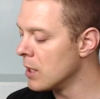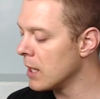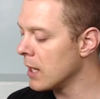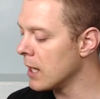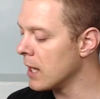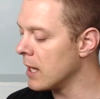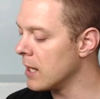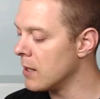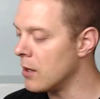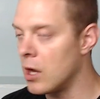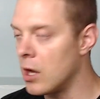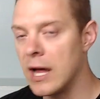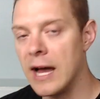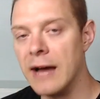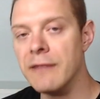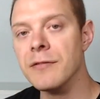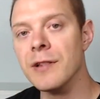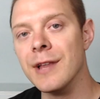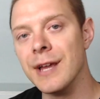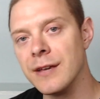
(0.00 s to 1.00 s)
and I'll
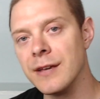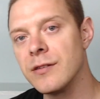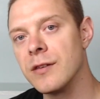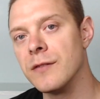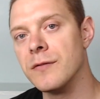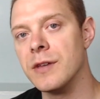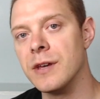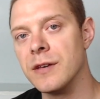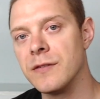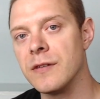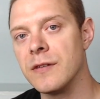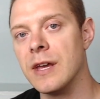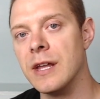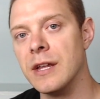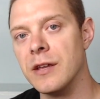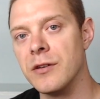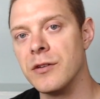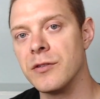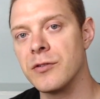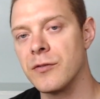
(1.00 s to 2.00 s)
have links of this in
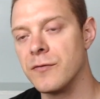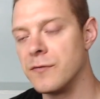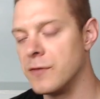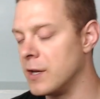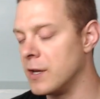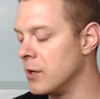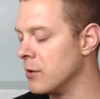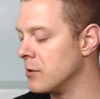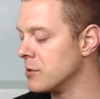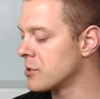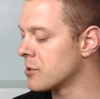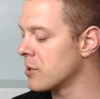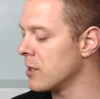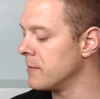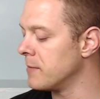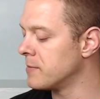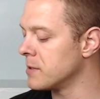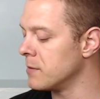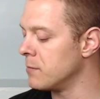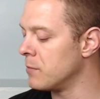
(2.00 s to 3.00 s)
the video
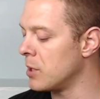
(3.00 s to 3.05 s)
description.